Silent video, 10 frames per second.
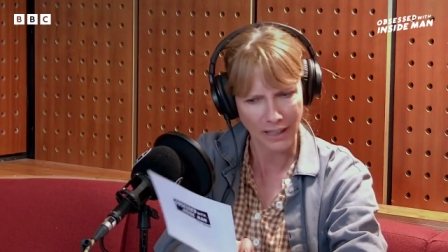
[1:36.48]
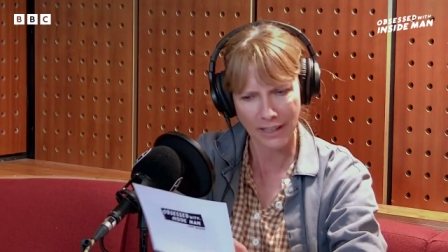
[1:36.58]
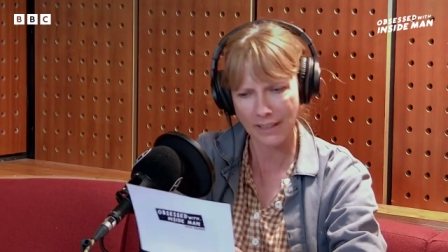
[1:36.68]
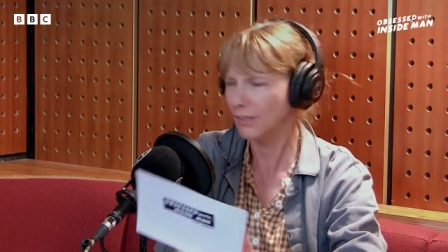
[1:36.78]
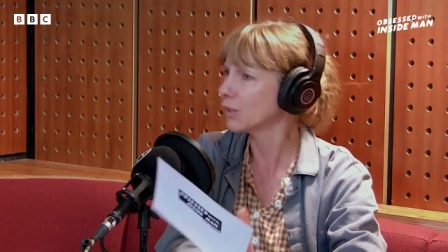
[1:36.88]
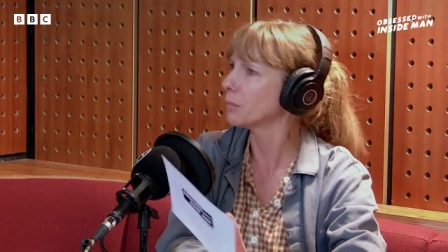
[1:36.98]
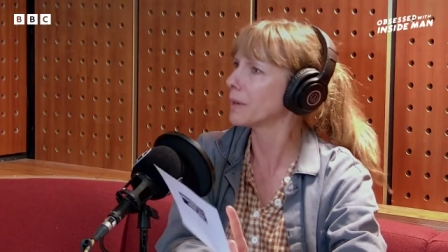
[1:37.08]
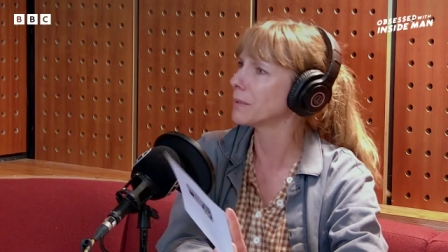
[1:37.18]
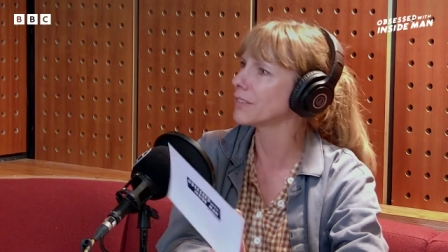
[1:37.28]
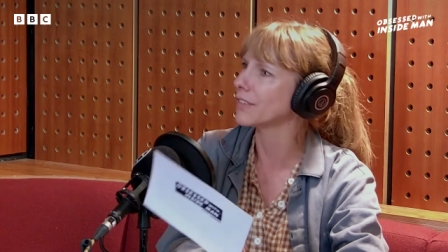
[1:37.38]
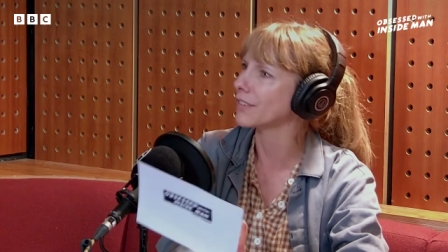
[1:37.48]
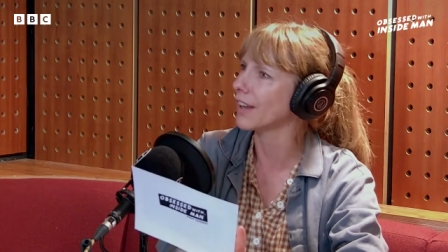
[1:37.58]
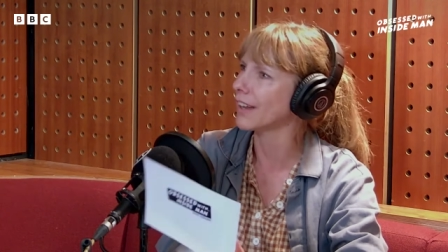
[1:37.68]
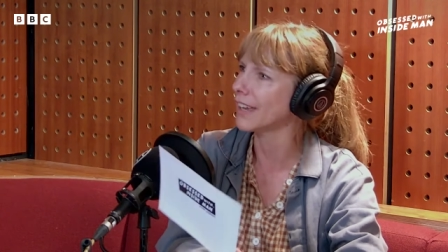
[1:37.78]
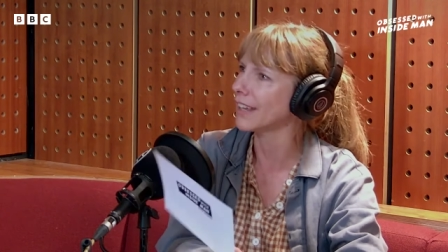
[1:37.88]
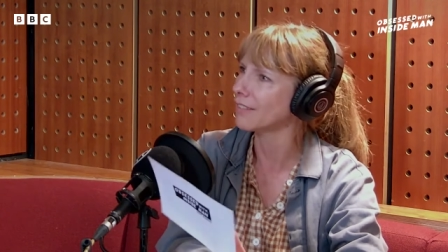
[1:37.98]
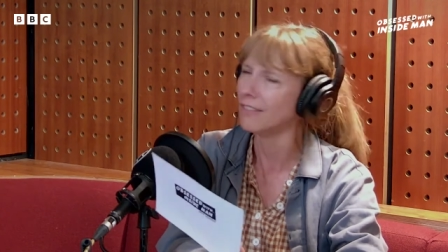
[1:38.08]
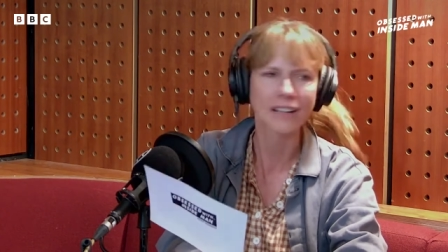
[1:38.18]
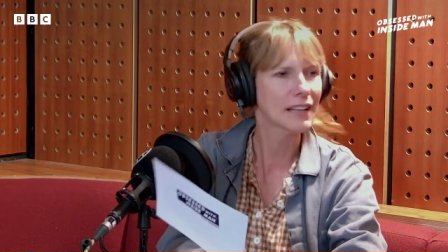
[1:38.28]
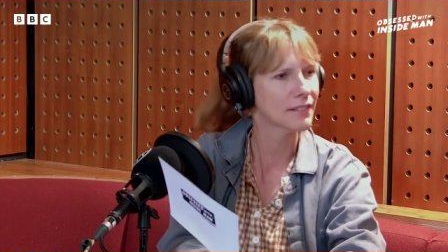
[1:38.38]
It's not my business. I
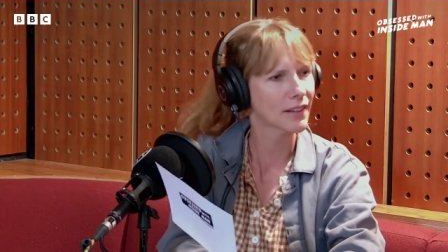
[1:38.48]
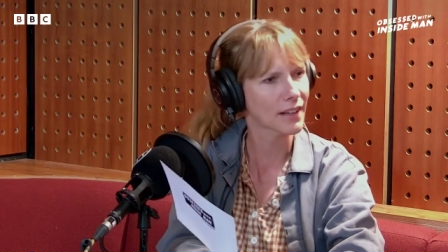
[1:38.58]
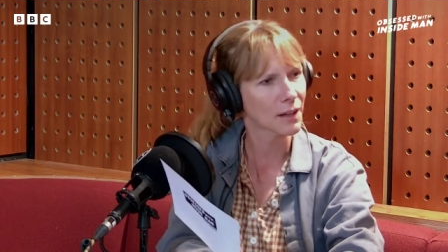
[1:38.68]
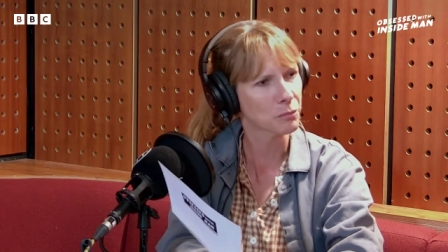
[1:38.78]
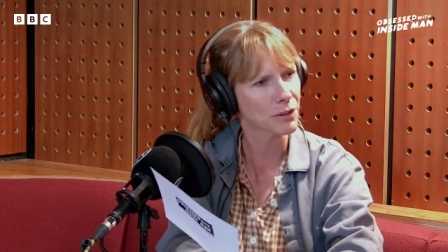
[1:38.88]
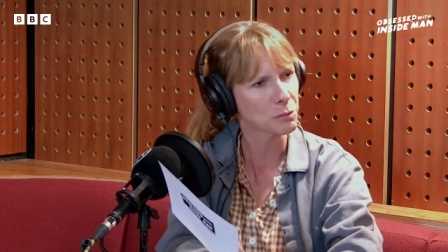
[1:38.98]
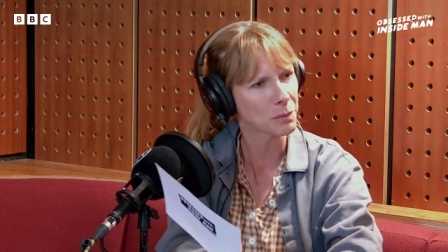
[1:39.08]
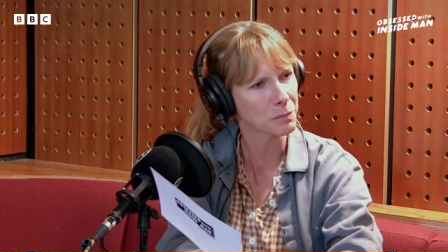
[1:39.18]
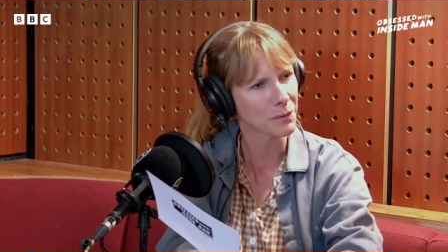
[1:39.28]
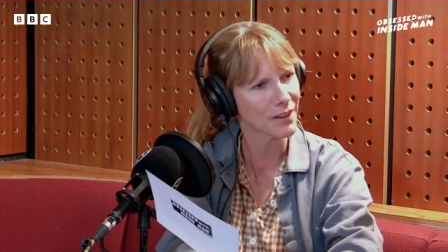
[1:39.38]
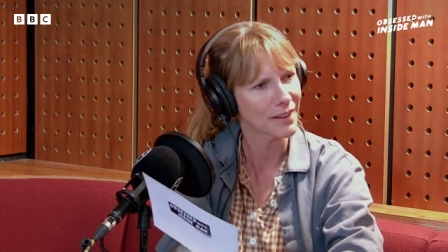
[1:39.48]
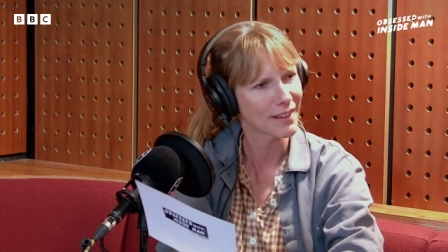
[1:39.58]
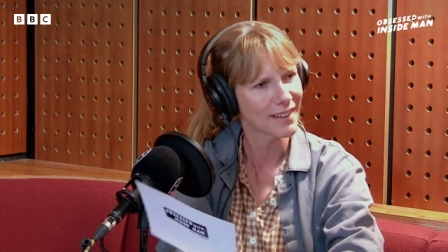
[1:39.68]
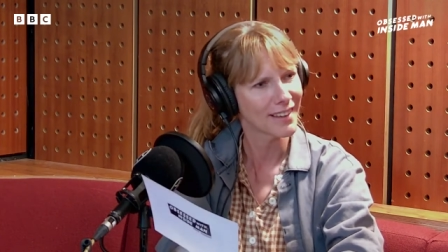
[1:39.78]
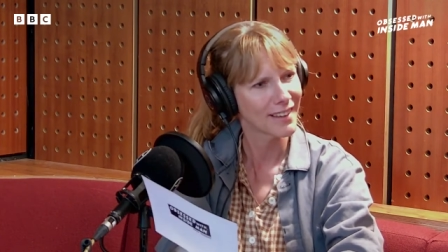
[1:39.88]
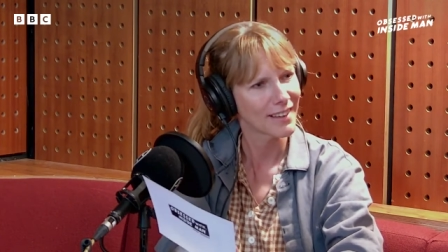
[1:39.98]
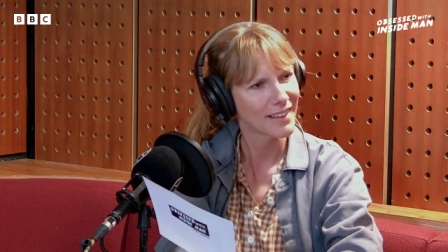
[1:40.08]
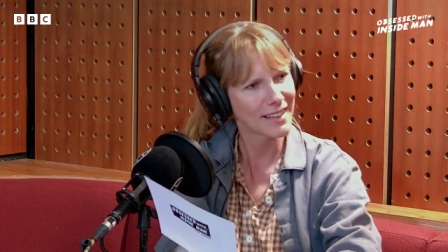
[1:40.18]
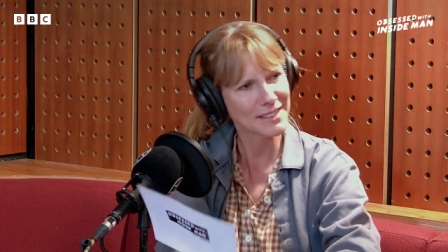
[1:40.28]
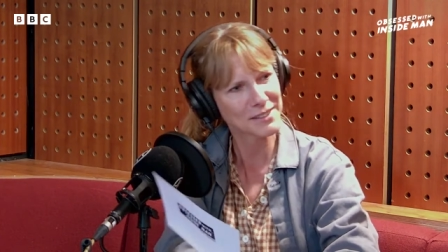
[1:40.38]
really take umbrage with people that
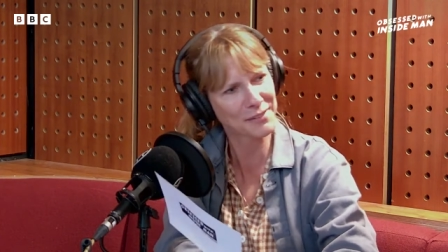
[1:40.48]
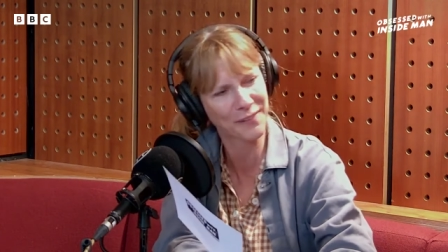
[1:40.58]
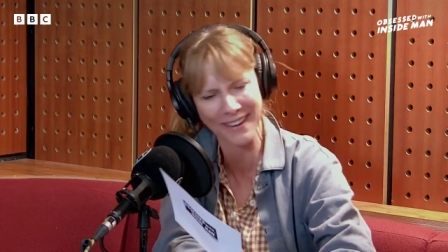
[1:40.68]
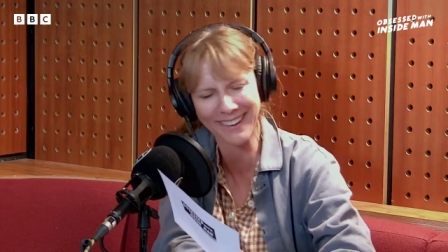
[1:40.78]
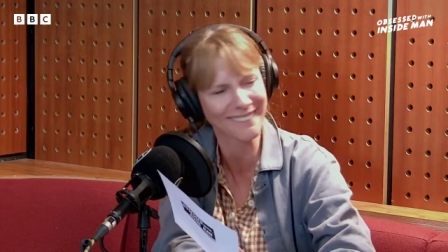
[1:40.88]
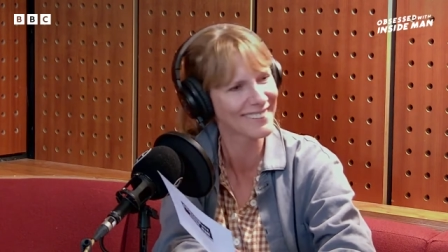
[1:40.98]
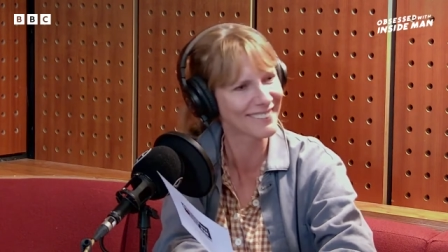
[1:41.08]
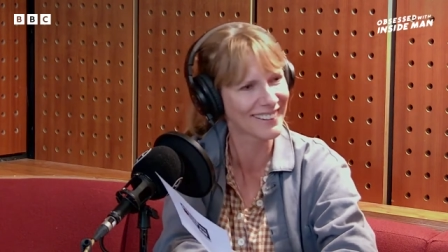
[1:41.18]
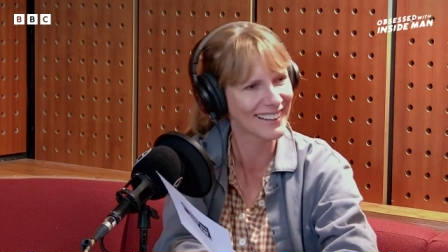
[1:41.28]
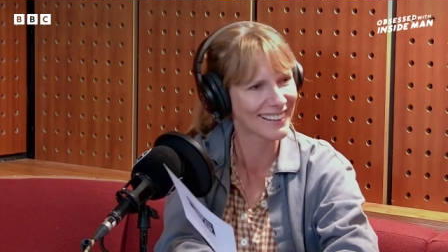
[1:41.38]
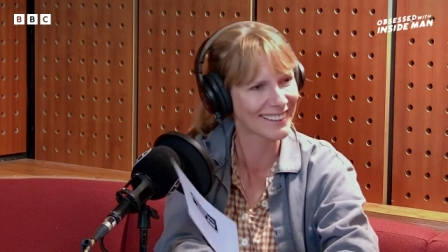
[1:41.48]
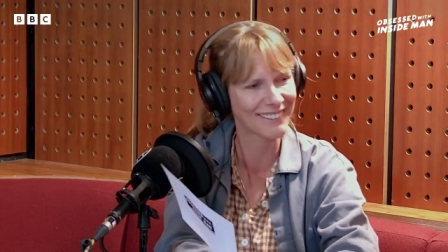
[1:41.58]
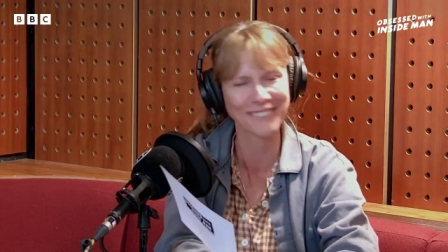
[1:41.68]
interfere in a way like that.